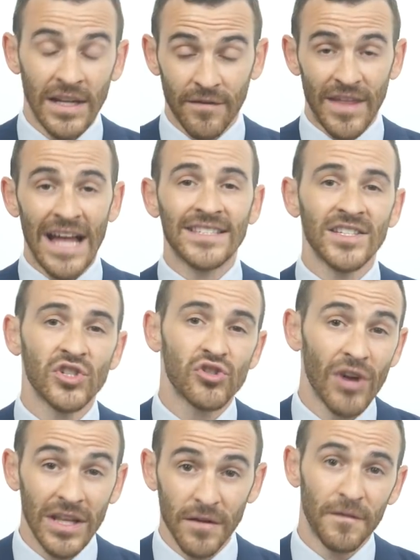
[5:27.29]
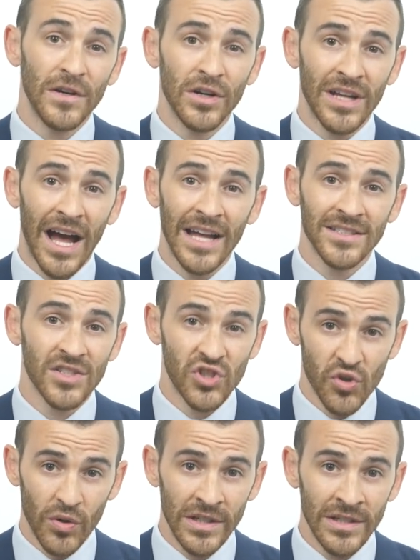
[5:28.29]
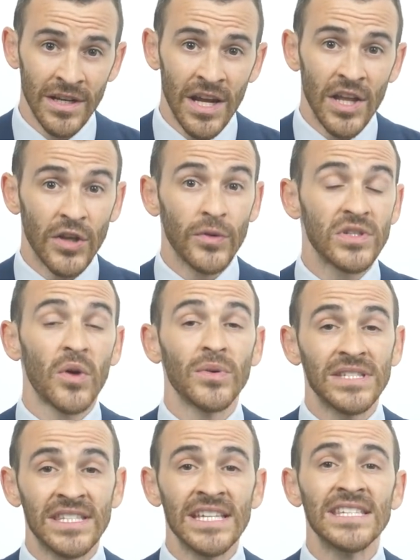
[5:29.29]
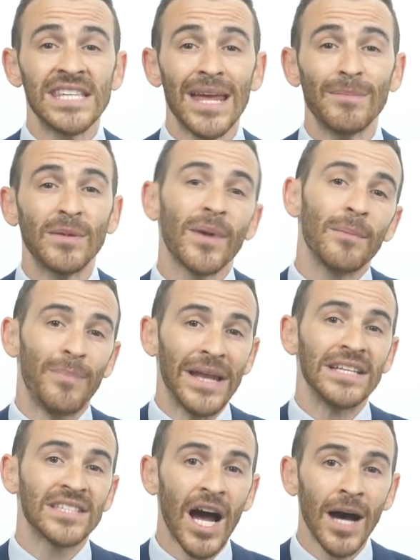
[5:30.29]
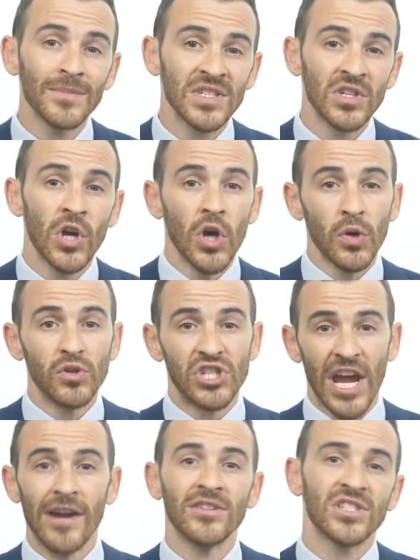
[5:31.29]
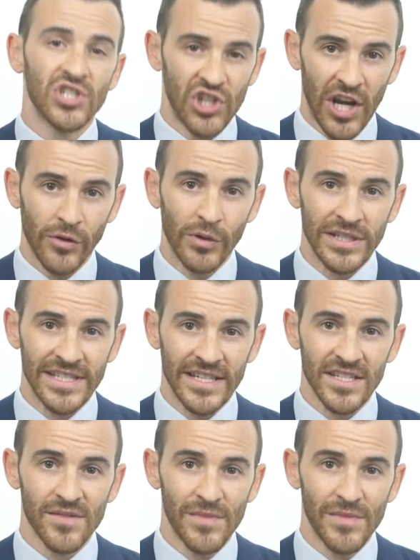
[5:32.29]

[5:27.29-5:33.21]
And if that didn't strike the fear of God into Jordan, there was always this statement by Benny Thompson, who chairs the January 6th